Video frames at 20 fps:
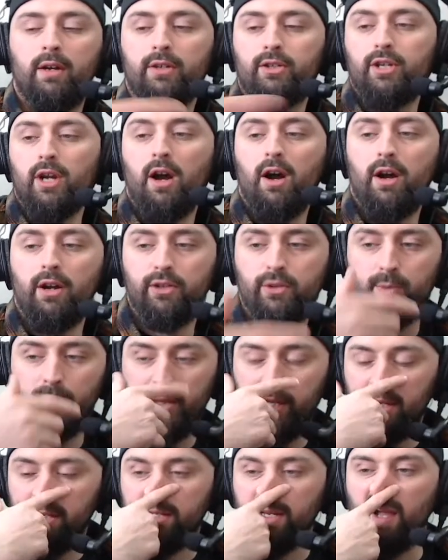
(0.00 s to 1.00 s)
charge with
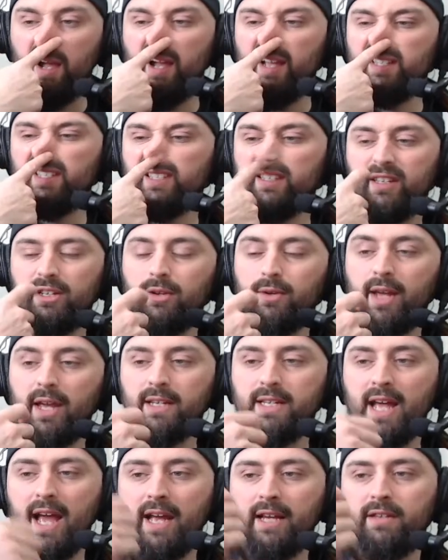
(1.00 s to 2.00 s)
these guys, you
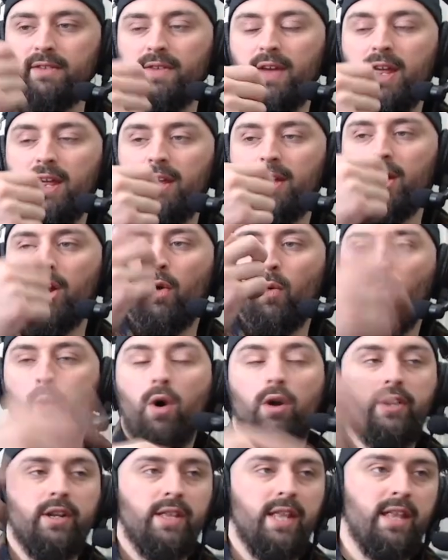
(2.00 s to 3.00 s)
get to activate
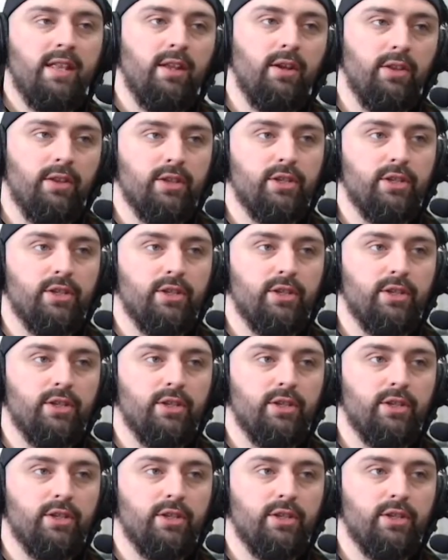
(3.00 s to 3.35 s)
one and then the other.